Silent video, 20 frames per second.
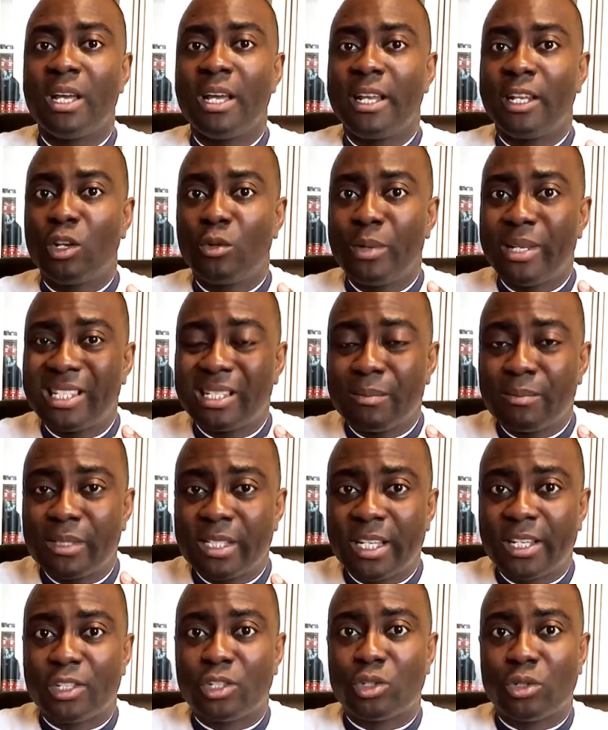There will be a
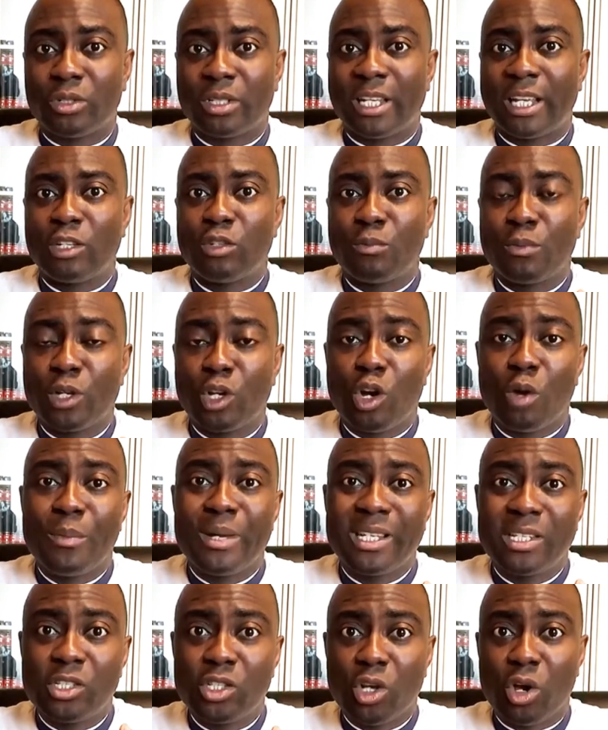temptation that you become a
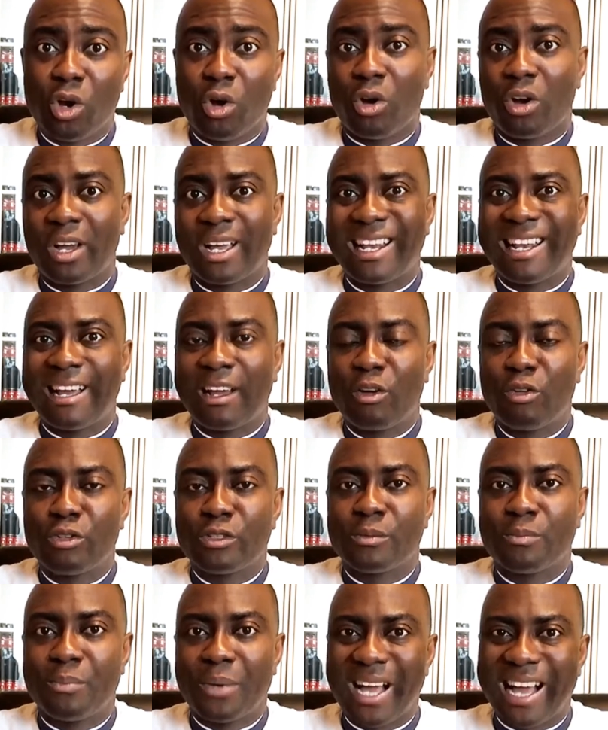dog that goes
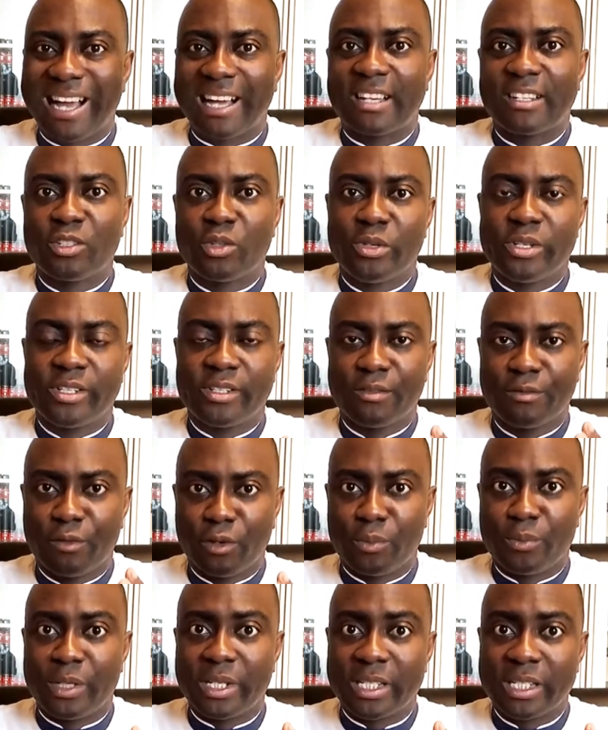back to its
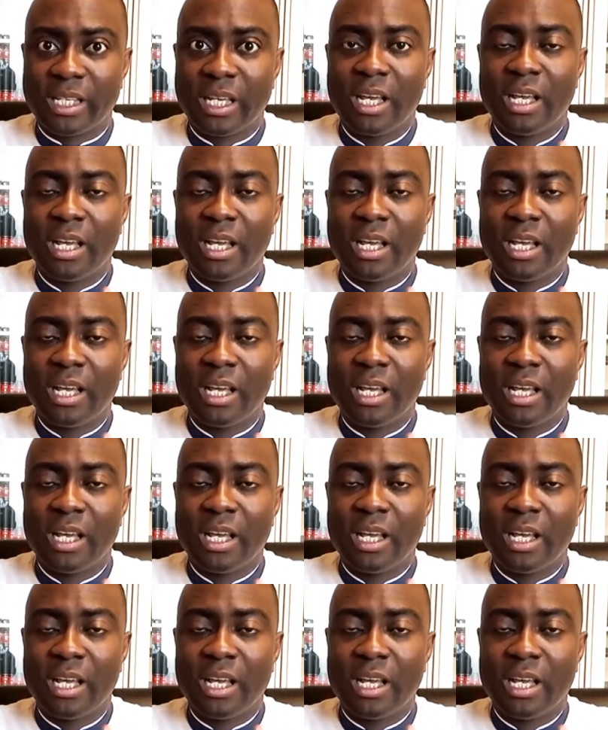vomit.